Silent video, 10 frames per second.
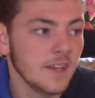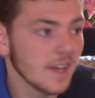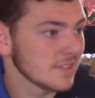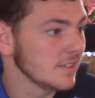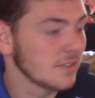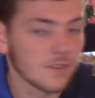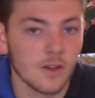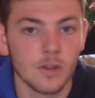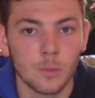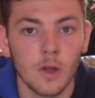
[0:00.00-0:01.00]
Yes, he's just
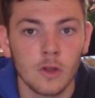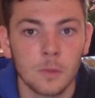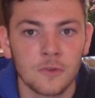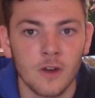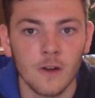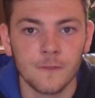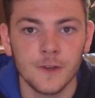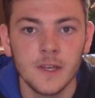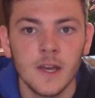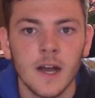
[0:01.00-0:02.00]
got the World Cup
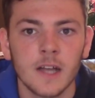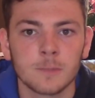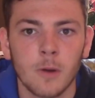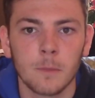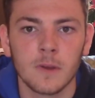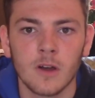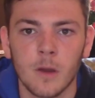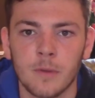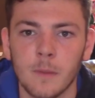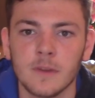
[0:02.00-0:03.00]
trophy. Has Pogba
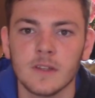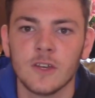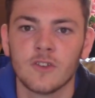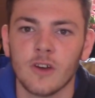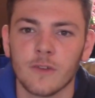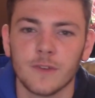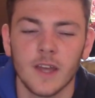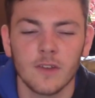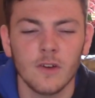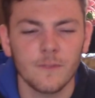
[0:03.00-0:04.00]
got a Premier League trophy?
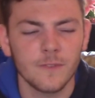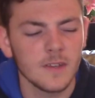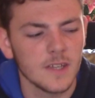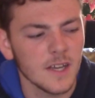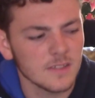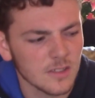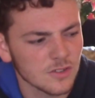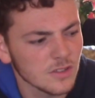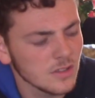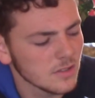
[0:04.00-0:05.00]
I don't think he has
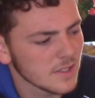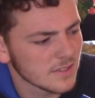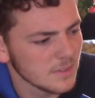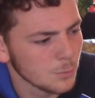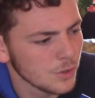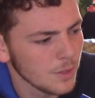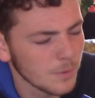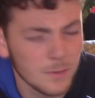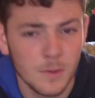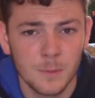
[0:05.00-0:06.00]
actually, unless he won it
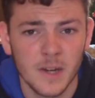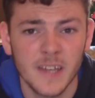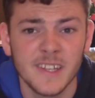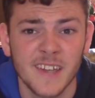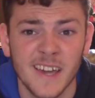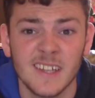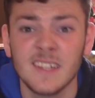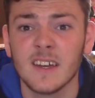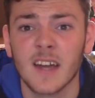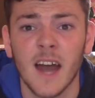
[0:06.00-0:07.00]
when we were at
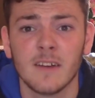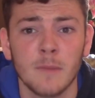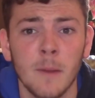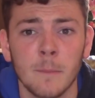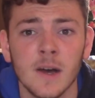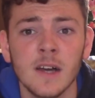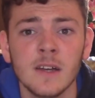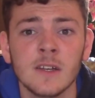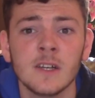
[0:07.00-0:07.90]
United. I can't remember.